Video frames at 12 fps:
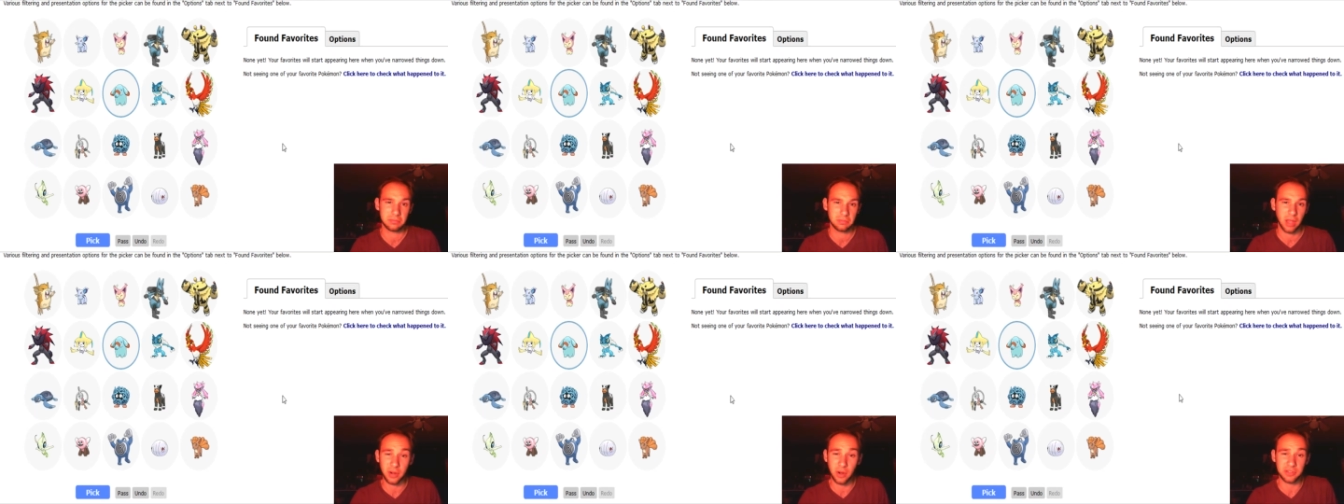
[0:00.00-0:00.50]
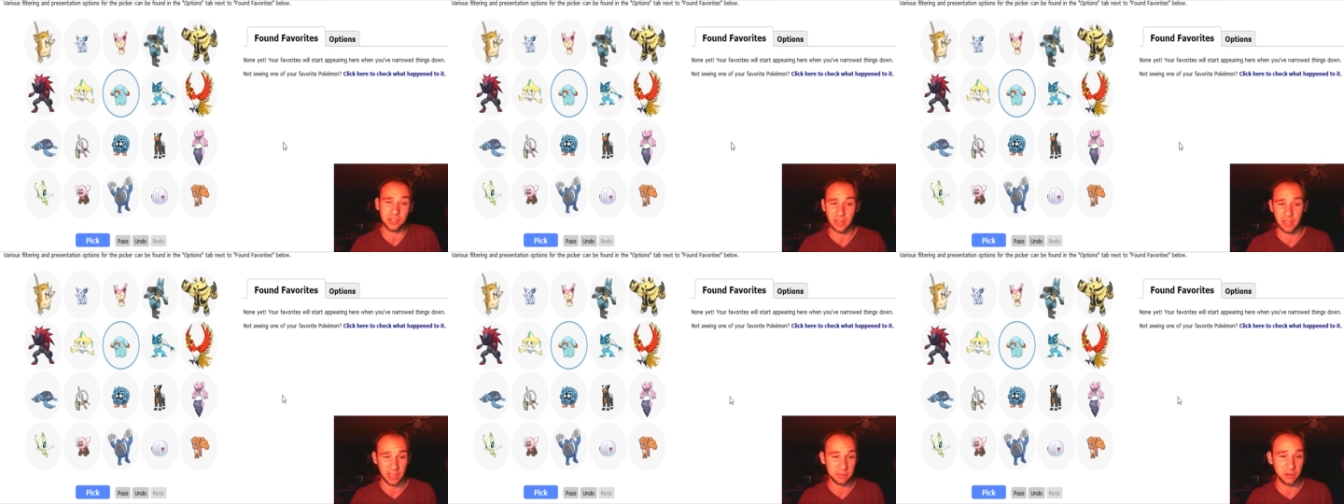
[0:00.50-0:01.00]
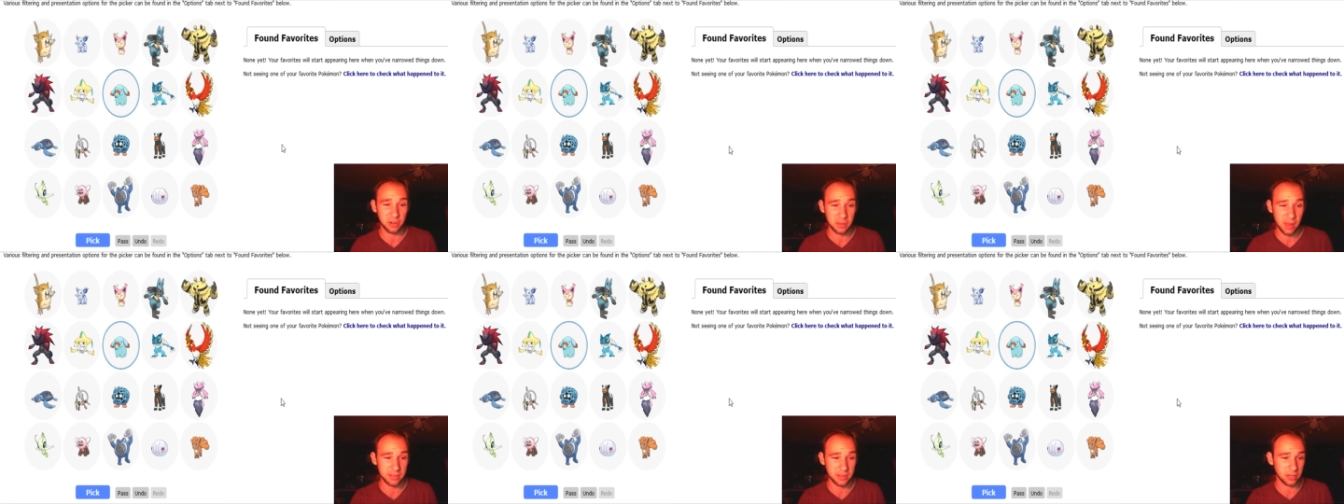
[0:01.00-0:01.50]
I know I said I like
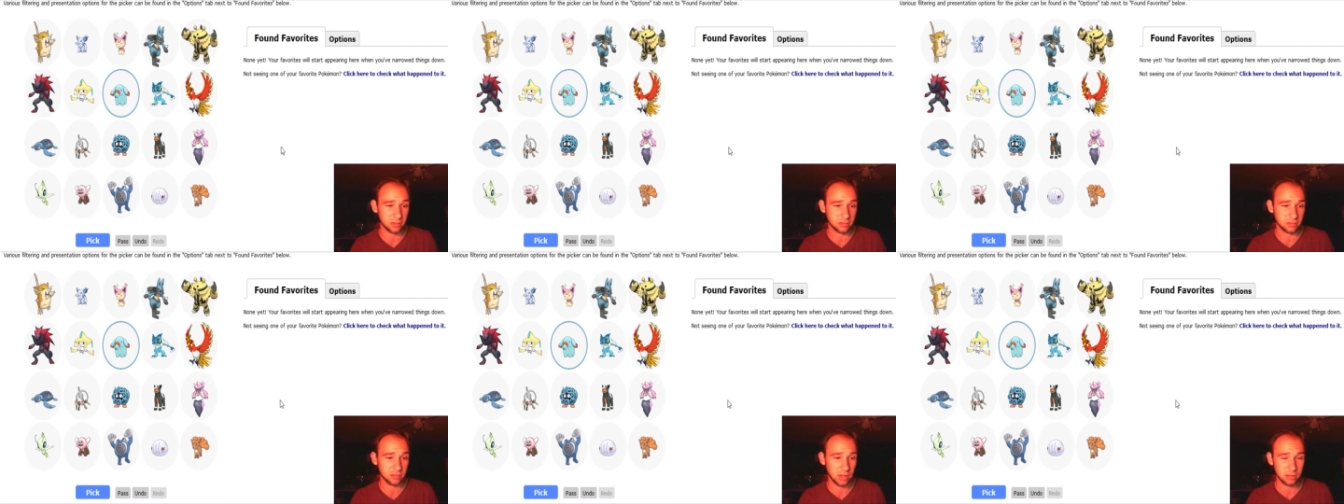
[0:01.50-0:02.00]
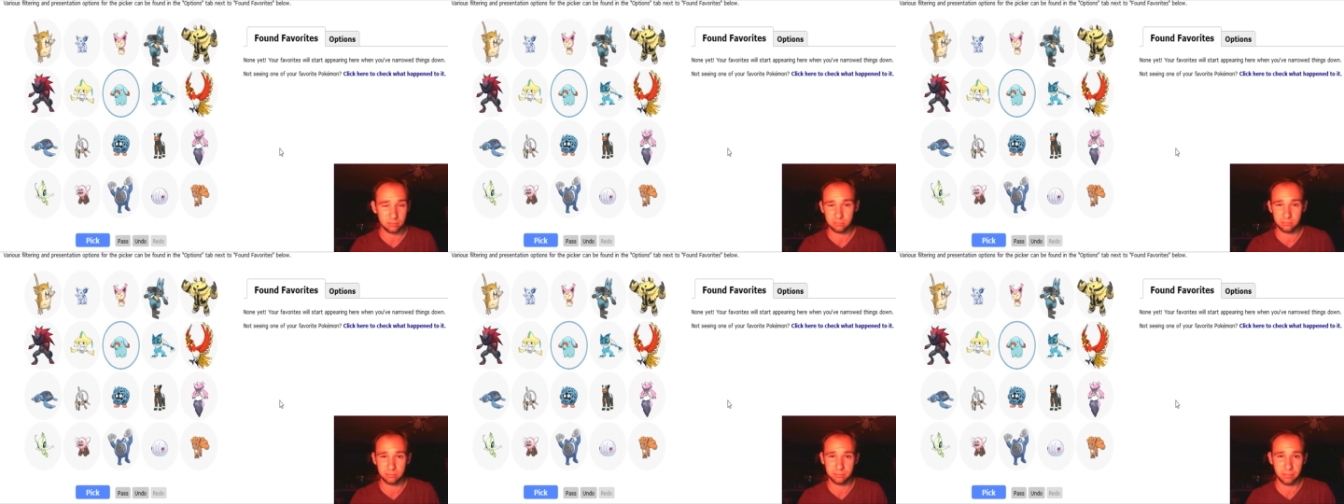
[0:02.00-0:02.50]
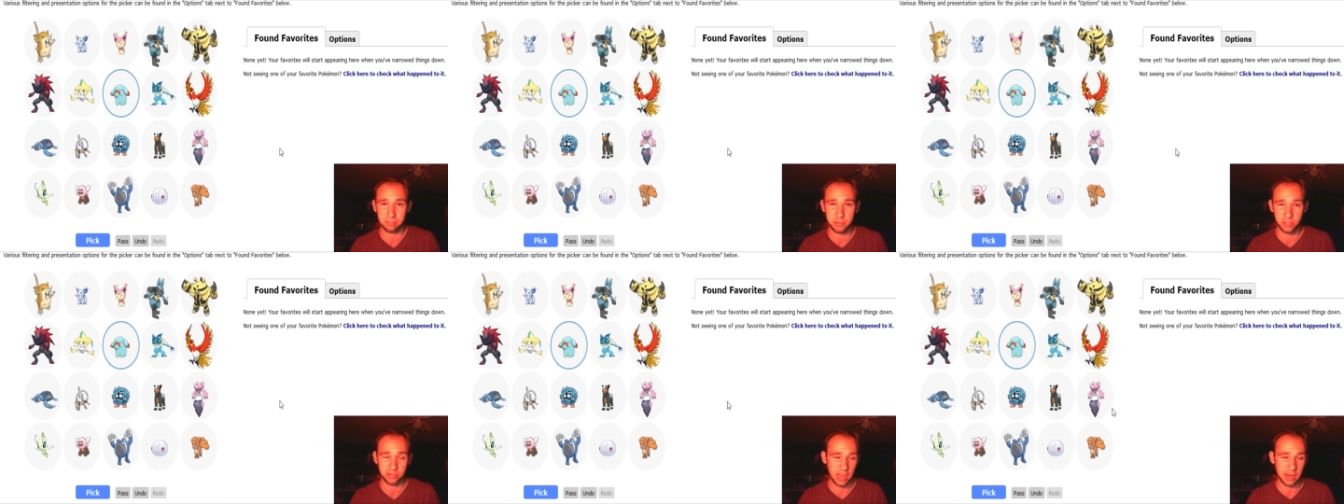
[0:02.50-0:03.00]
Pokemon that are
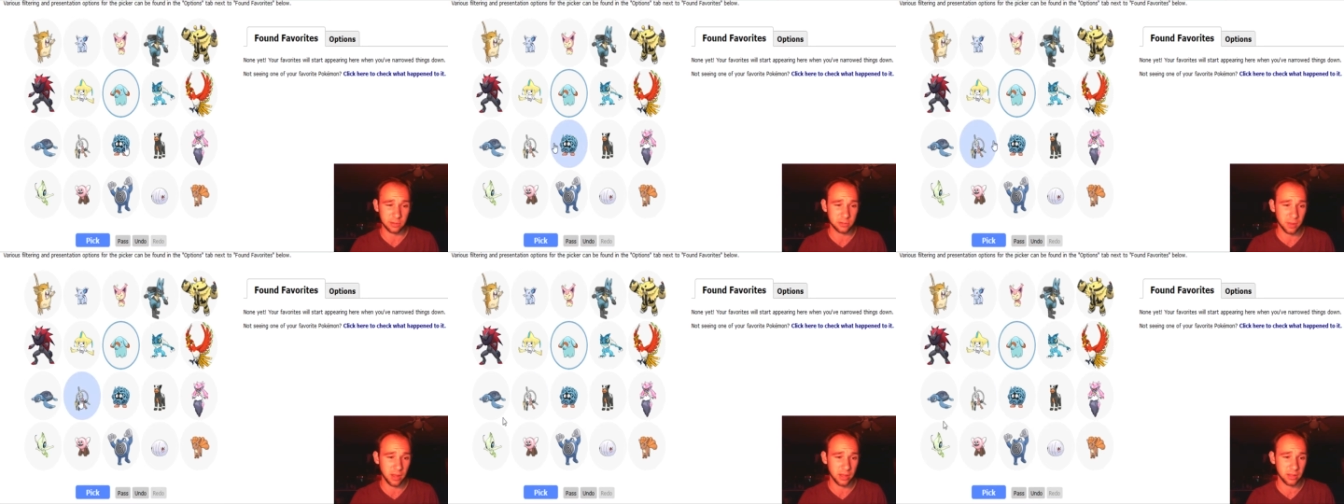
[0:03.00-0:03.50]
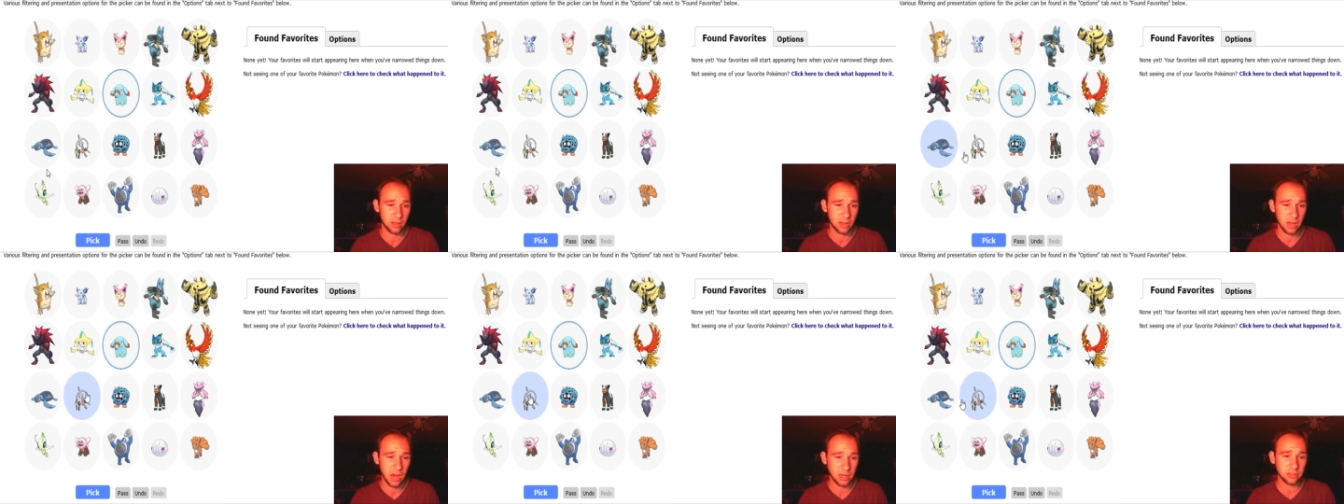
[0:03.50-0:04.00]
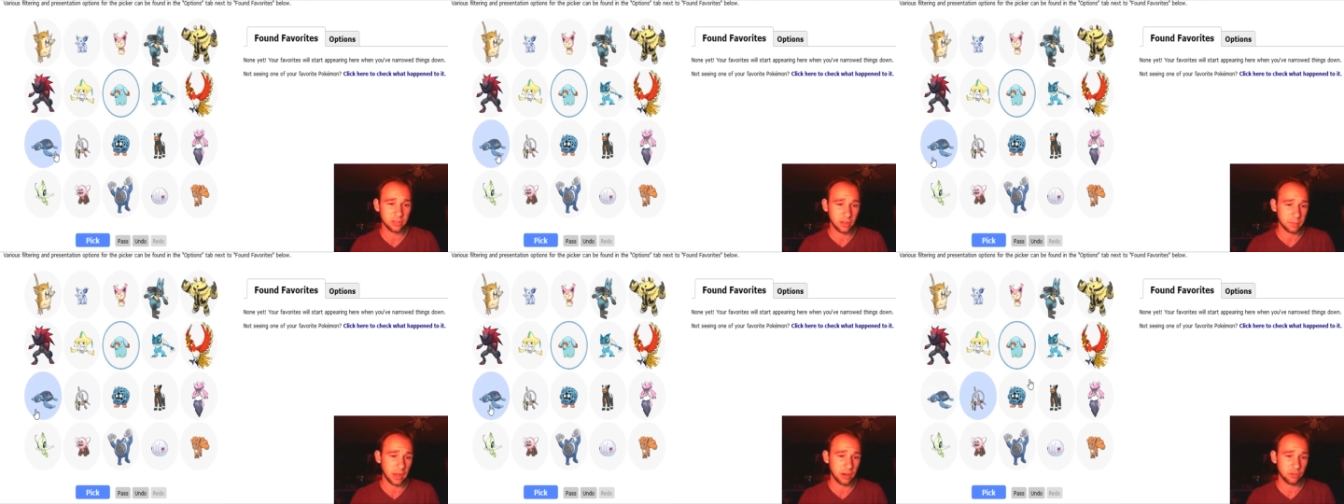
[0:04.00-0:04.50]
just animals, but I like some
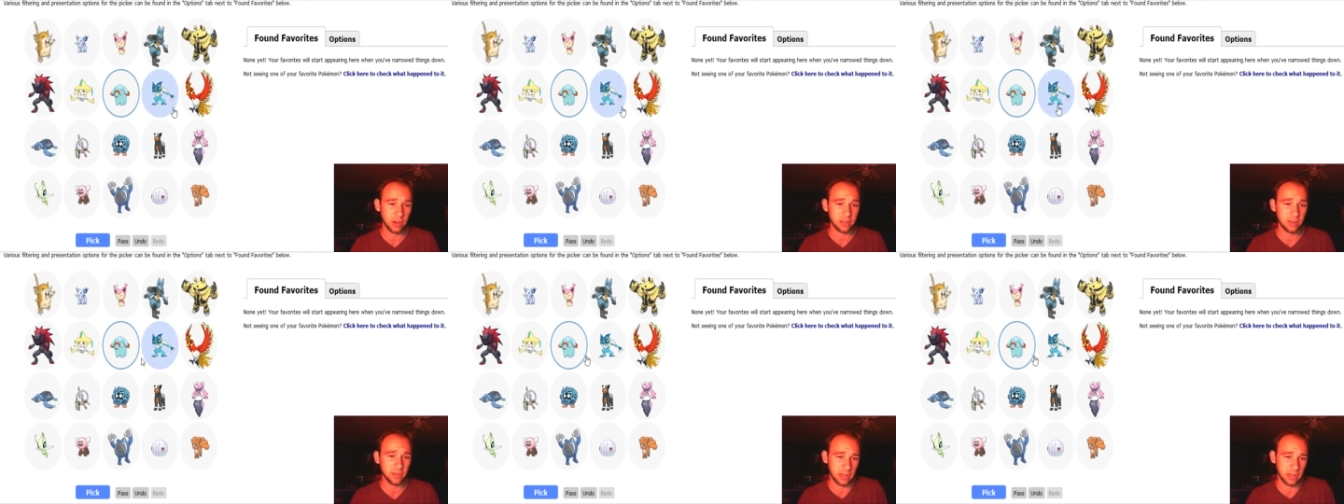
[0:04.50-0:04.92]
kind of creativity.